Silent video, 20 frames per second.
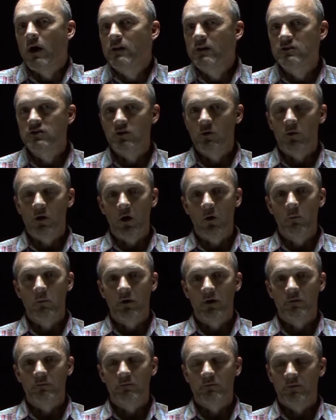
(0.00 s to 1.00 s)
that you would open
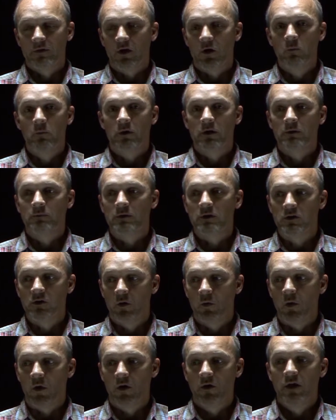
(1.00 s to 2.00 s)
up a
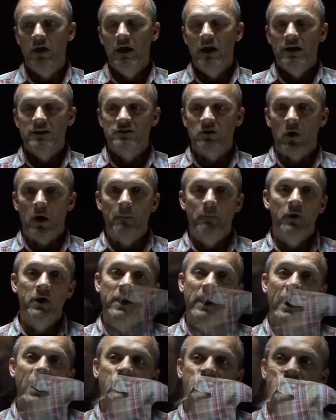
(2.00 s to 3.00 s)
door. So I put it
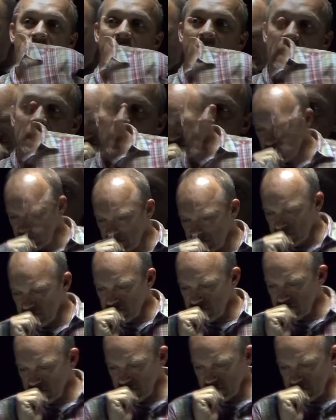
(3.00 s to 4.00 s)
out there, and I let some people